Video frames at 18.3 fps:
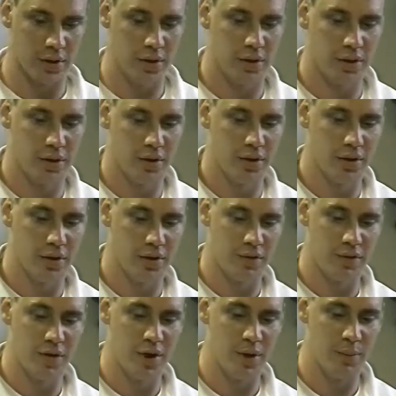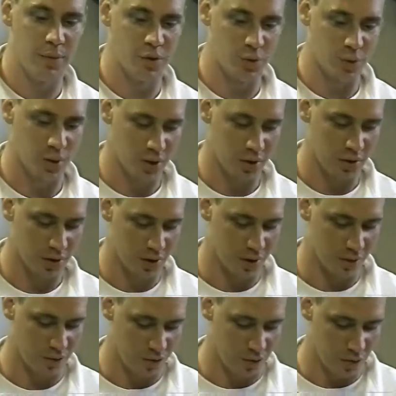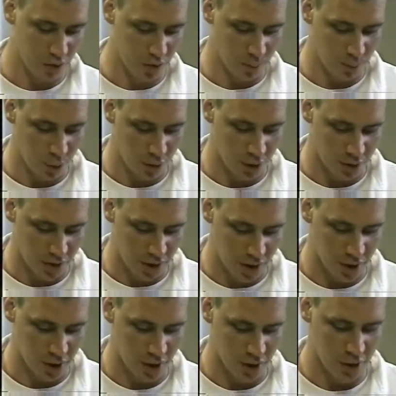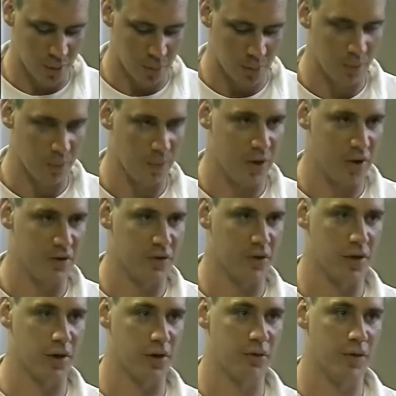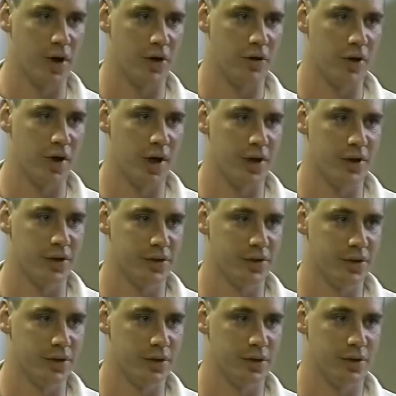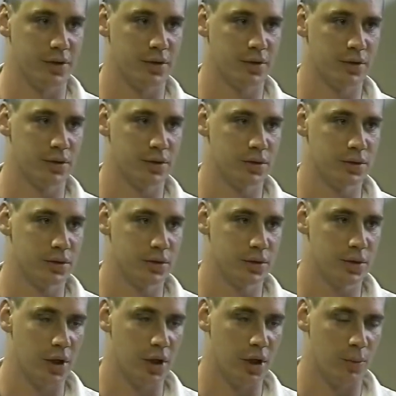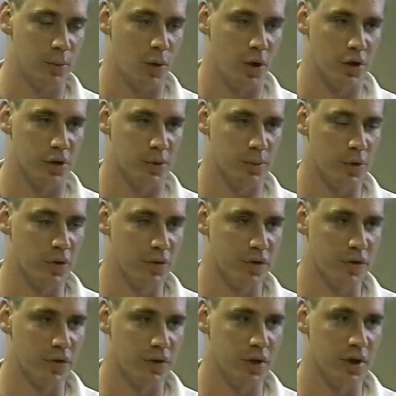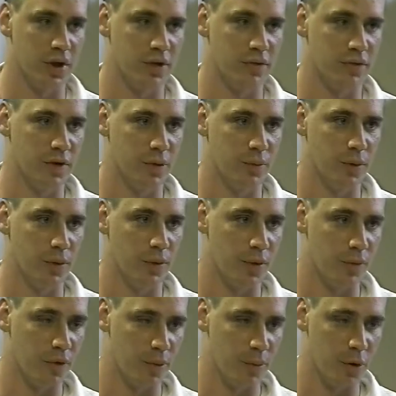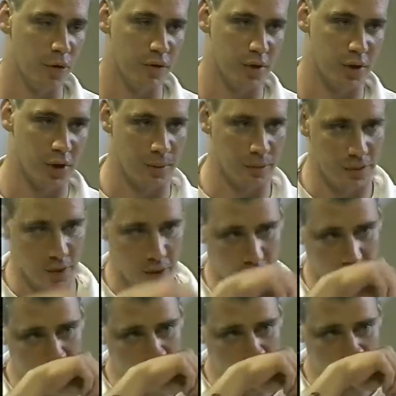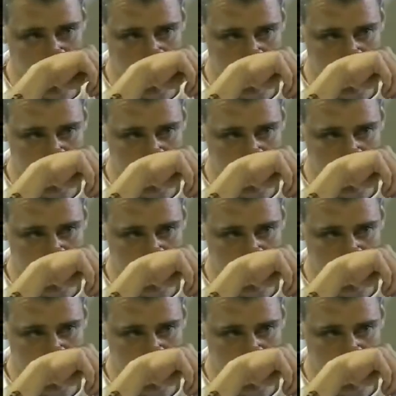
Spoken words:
Really? Just in between, it really boils down to nothing but basically recreation, and then watching movies in the evening whenever a movie comes